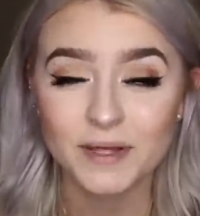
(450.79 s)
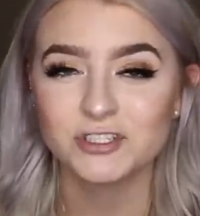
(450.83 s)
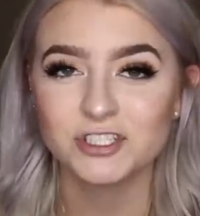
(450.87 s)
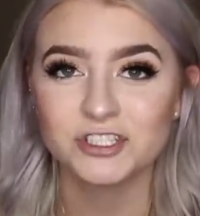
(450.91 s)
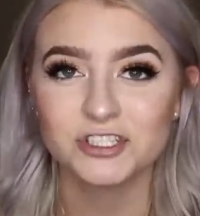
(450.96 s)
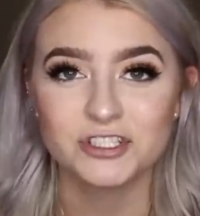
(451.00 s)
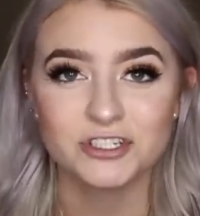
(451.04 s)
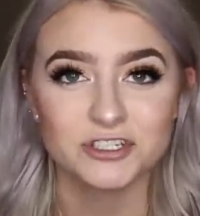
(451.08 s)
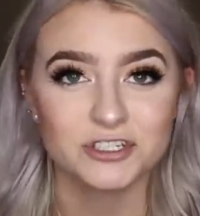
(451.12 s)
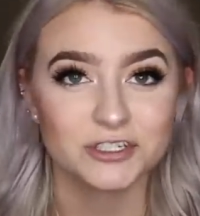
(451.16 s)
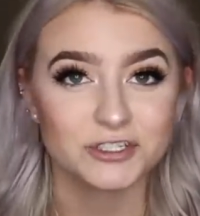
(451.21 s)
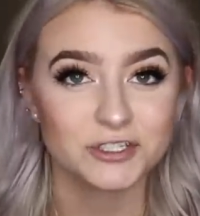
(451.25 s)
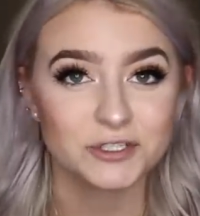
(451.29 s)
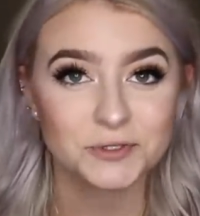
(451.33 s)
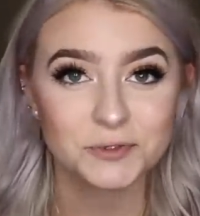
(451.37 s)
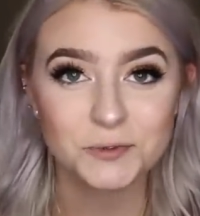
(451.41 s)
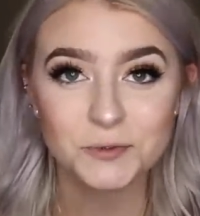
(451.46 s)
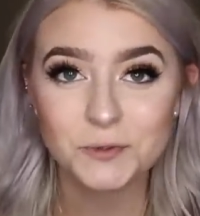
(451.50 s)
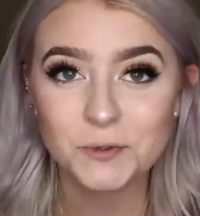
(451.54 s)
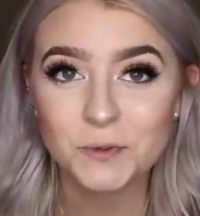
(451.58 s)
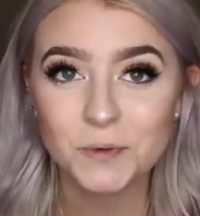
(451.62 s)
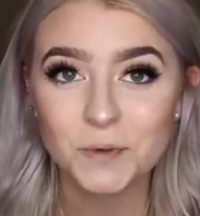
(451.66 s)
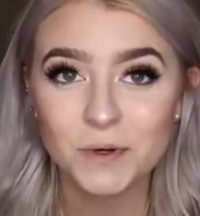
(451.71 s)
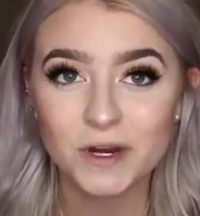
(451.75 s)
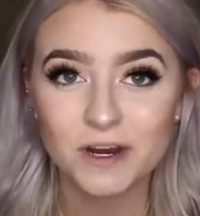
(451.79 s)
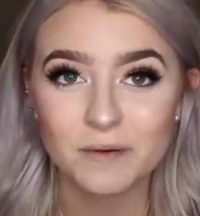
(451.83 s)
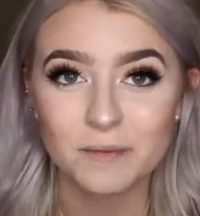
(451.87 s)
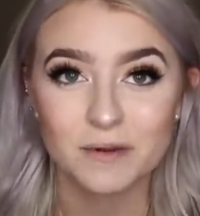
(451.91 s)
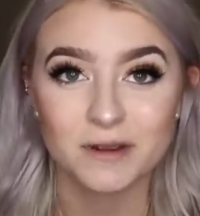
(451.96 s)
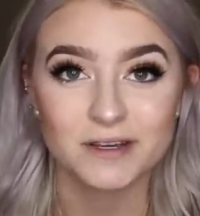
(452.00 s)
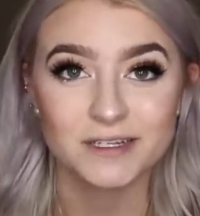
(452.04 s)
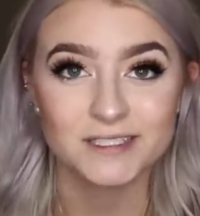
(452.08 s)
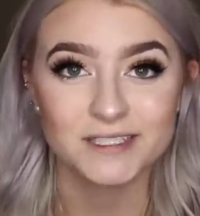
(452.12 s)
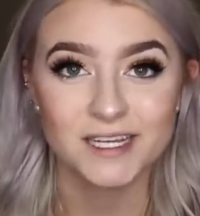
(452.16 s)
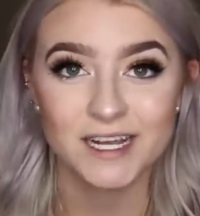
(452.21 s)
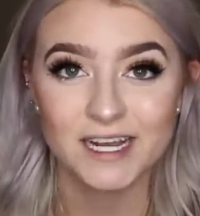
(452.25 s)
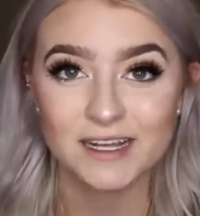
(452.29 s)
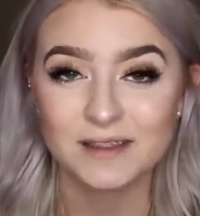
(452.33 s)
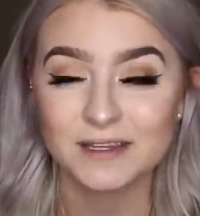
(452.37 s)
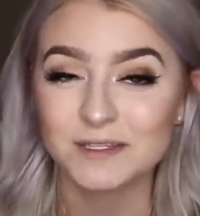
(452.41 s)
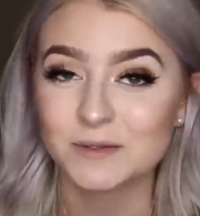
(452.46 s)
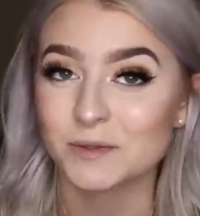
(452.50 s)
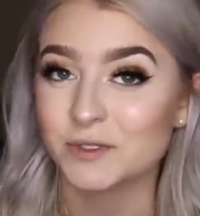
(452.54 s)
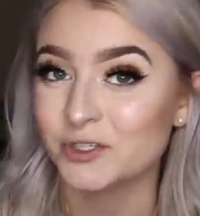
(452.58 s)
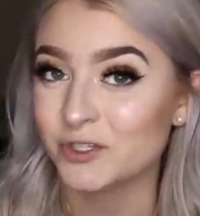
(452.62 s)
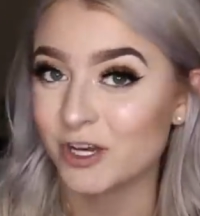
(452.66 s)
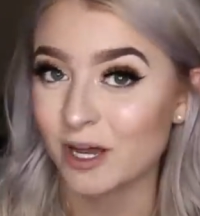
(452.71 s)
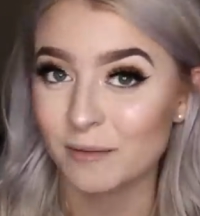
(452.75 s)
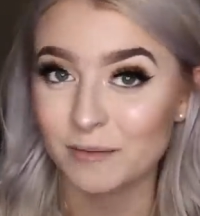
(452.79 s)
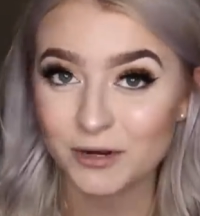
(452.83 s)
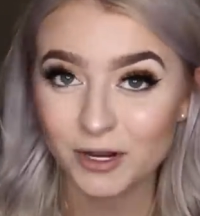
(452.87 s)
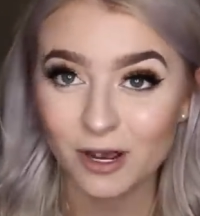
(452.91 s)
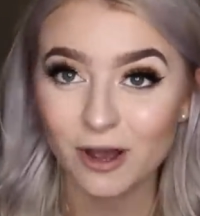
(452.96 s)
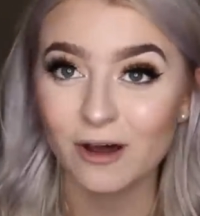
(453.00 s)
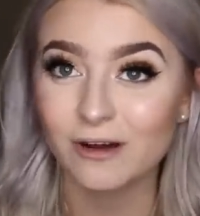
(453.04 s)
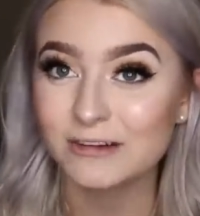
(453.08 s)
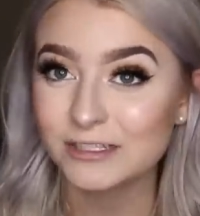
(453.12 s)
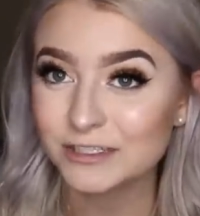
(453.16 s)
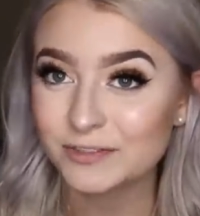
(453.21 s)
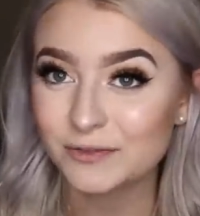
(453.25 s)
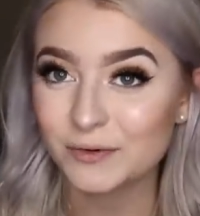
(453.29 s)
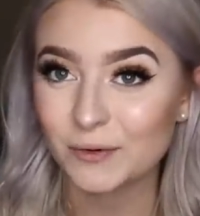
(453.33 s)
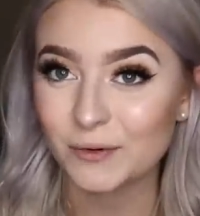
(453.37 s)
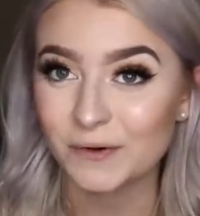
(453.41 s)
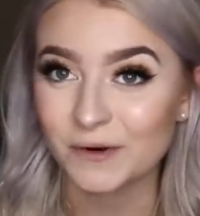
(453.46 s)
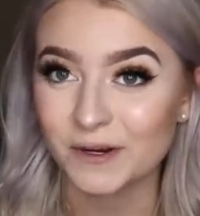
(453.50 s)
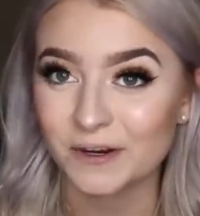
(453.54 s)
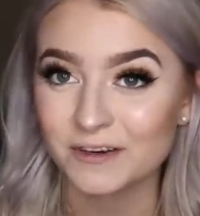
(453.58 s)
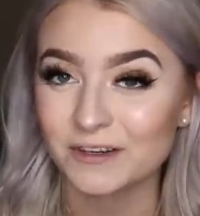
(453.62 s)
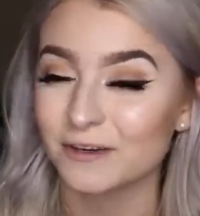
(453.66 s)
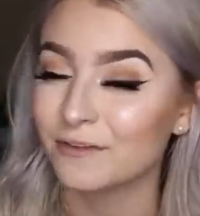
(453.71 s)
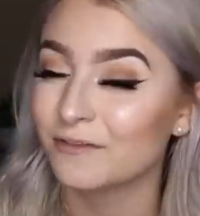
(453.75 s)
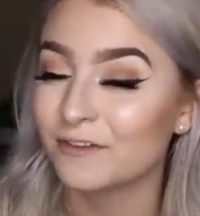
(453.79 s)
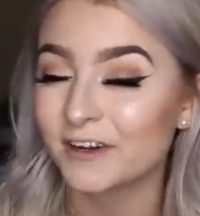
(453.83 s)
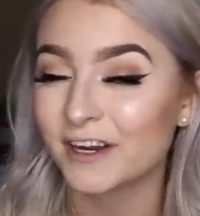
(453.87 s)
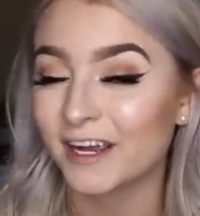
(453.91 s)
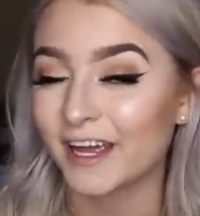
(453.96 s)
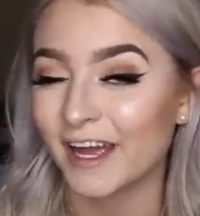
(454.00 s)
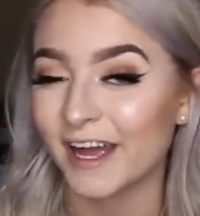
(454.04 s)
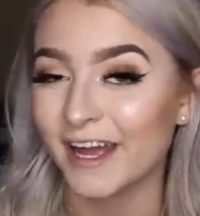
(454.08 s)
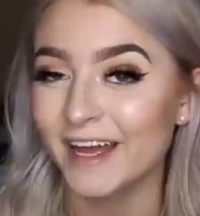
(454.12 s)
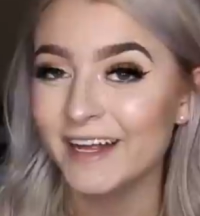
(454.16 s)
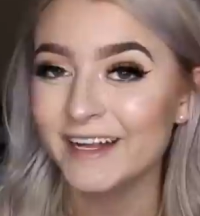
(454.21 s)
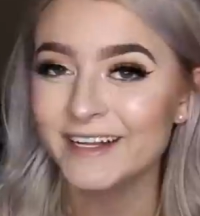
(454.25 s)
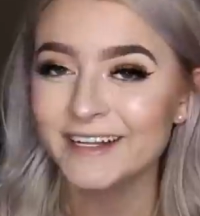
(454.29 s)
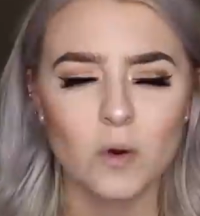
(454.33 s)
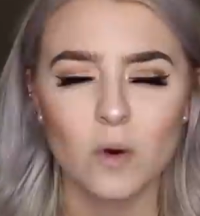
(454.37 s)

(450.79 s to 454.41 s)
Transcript: Just do your schoolwork because hey, that's what you come to college for, don't forget.